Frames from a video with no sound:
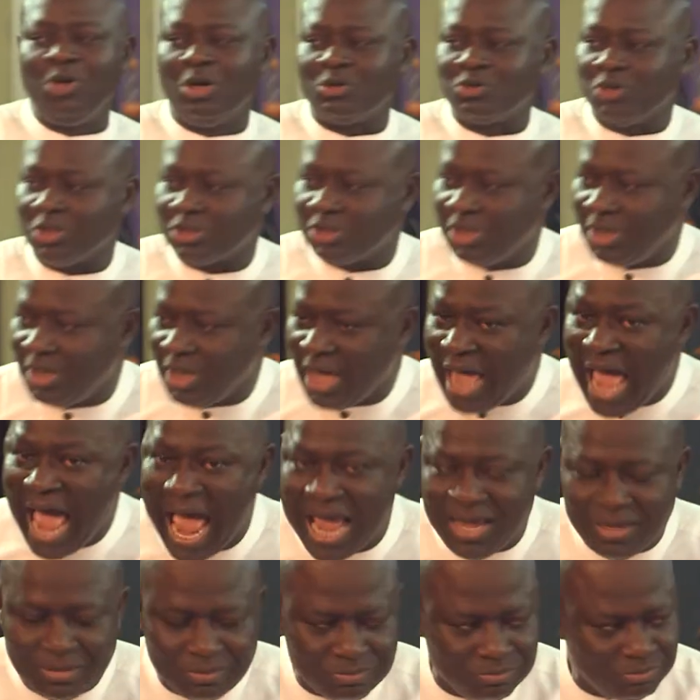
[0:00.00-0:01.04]
doctor said,
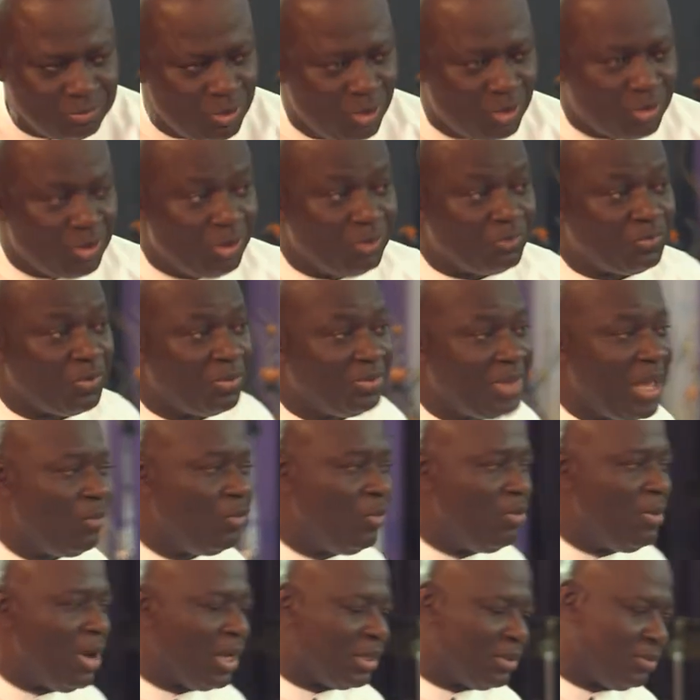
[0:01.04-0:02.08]
Hey, don't run from that
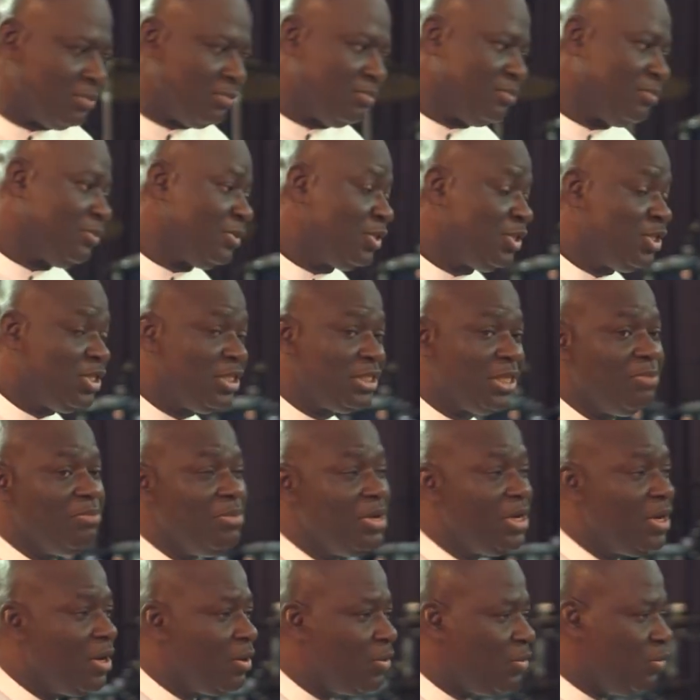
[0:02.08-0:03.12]
woman. She's a
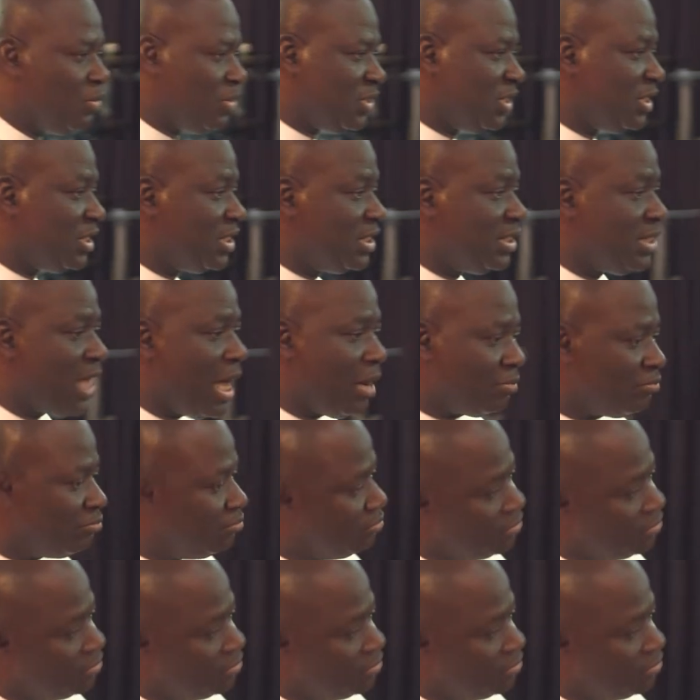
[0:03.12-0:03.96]
miracle sitting down.